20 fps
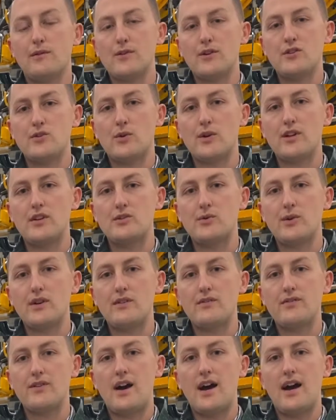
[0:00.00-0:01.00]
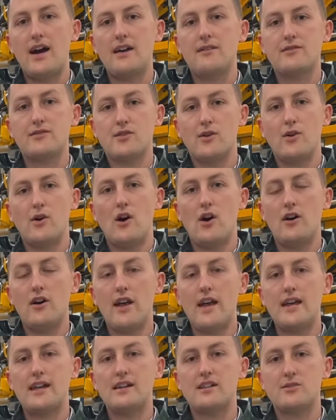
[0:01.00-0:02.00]
for 2025. So all
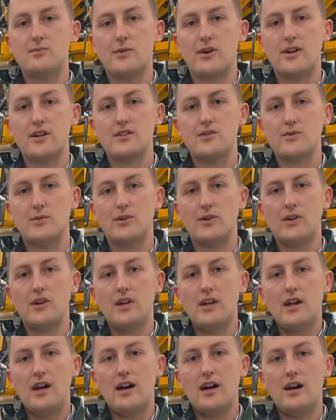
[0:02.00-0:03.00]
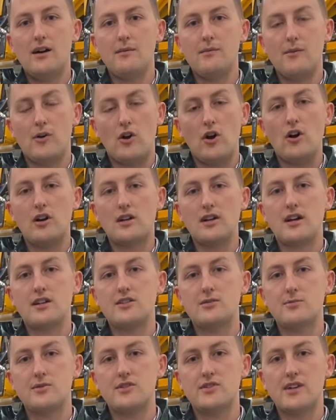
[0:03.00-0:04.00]
Hagie sprayers will, um, or all
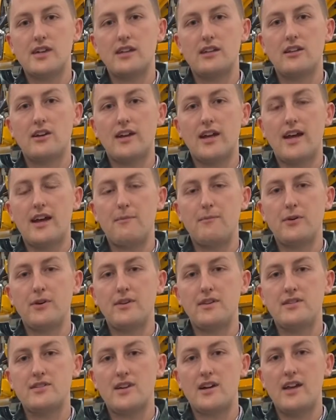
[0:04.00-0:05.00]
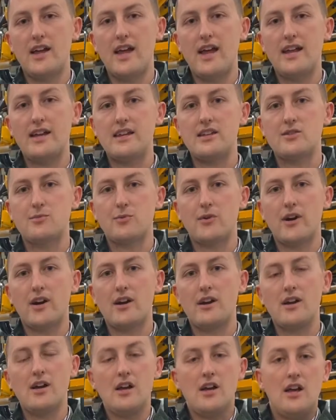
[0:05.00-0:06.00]
customers can look at putting this on a Hagie
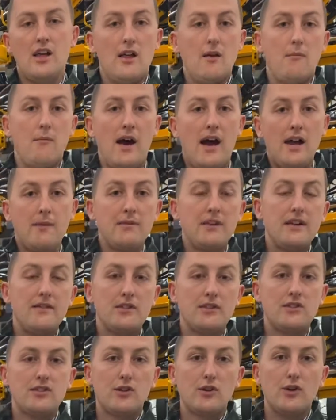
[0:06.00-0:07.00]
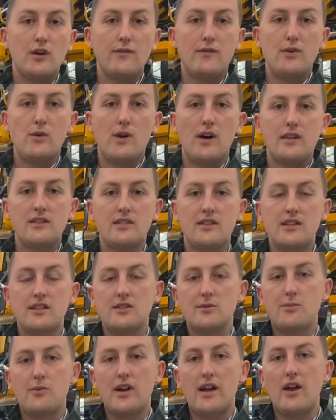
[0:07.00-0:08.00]
sprayer. Behind me even too, if you want See and
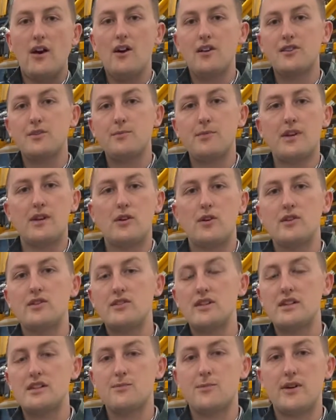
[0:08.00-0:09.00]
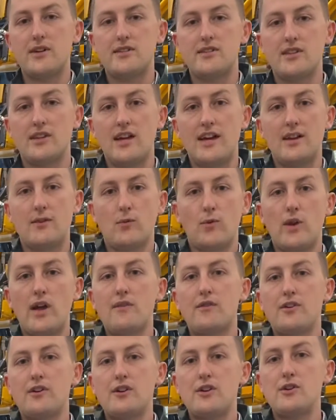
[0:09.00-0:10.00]
Spray Ultimate or See and Spray Select,
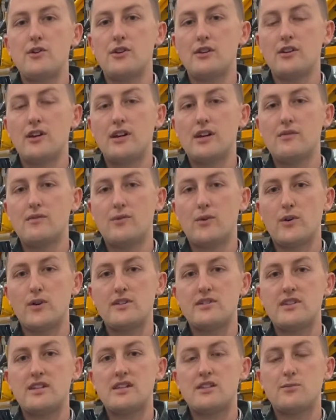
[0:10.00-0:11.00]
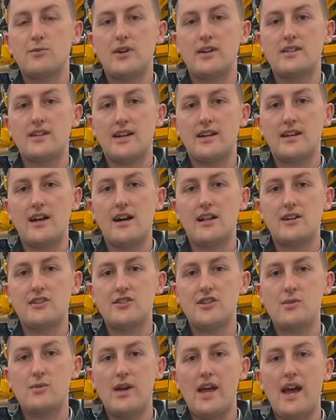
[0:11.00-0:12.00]
whatever you are looking for in See and Spray
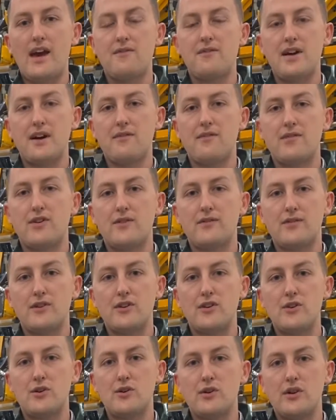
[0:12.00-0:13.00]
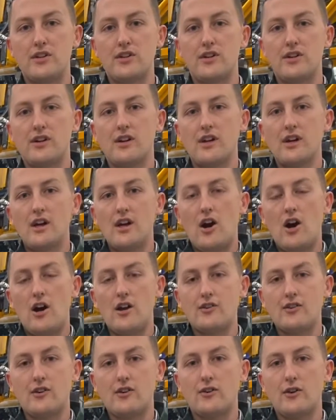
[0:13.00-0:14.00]
technology, we have that fit for you and you're
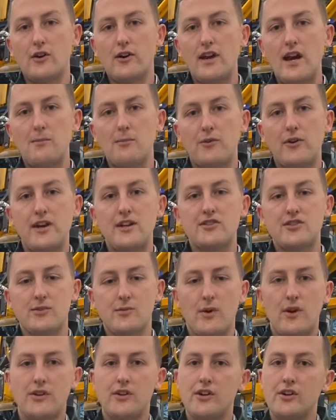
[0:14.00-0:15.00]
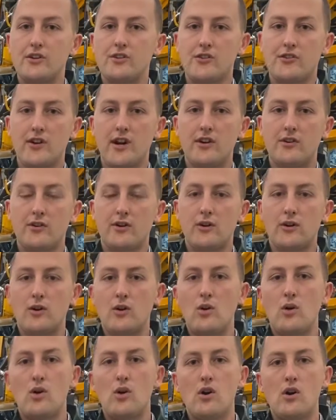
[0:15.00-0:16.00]
on your growing operation, whether you're trying to grow
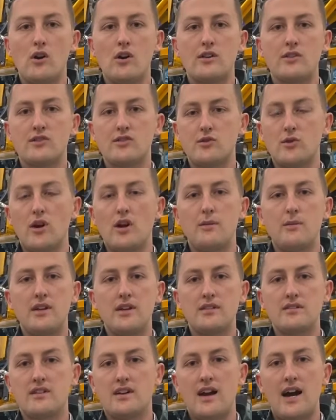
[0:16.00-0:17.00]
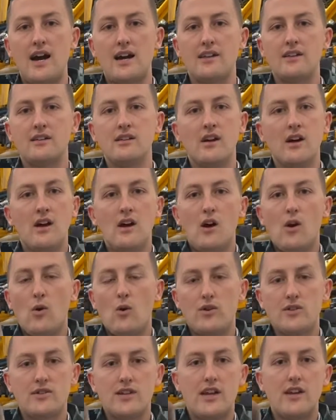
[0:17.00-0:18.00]
corn, soybeans, cotton,
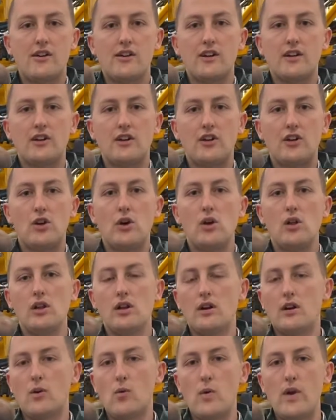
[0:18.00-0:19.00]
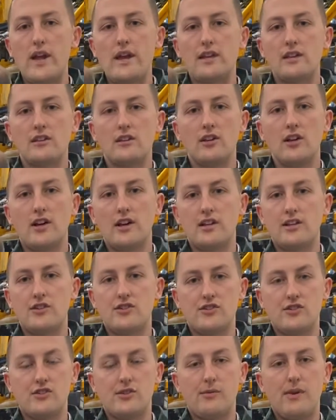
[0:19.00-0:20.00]
or say you're in canola or wheat and looking to
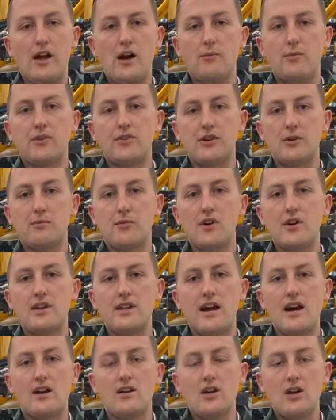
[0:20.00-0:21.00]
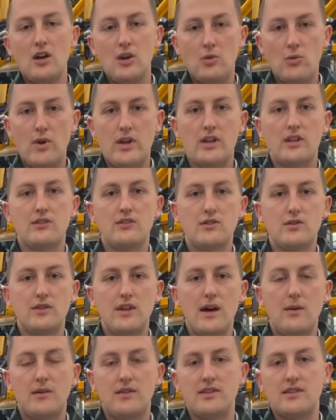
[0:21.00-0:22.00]
just help with your burn down, we can do
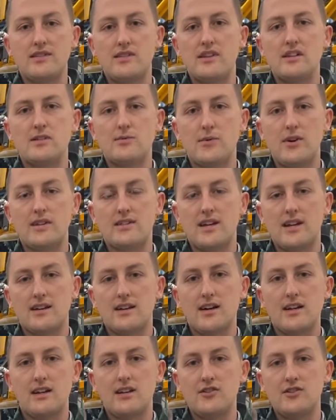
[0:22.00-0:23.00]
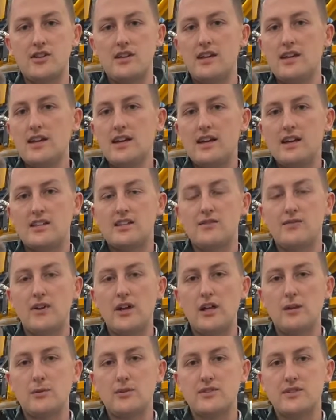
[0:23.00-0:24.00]
that with the See and Spray technology. It's
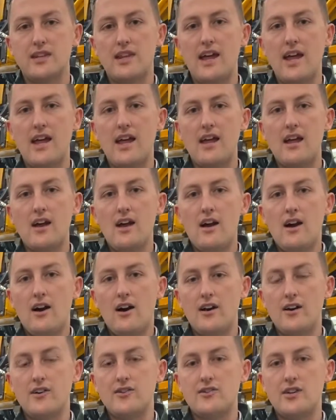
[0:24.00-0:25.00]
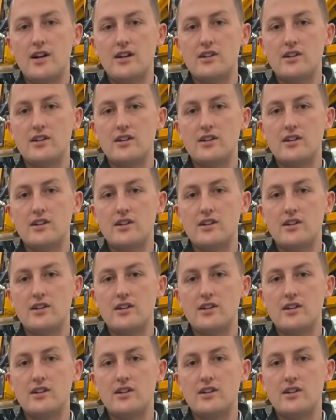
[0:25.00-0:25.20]
available today on our John